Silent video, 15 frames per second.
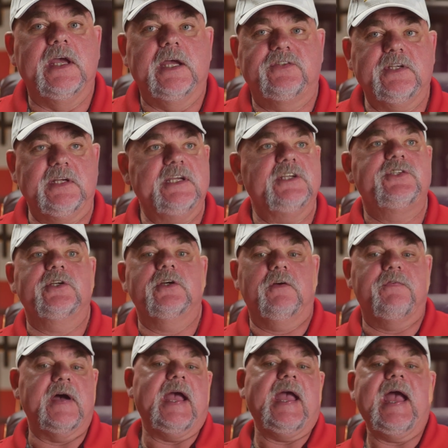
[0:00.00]
it's
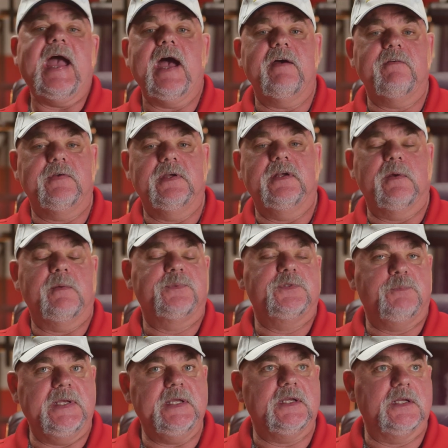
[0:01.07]
easier if I have and I'm
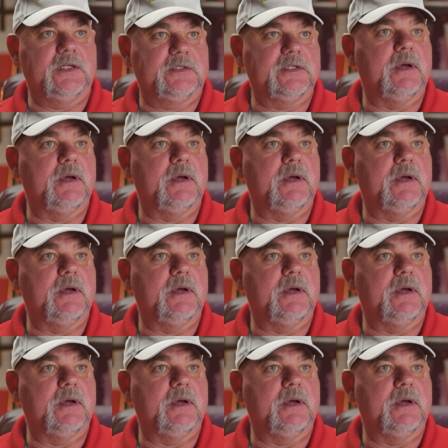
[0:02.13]
speaking to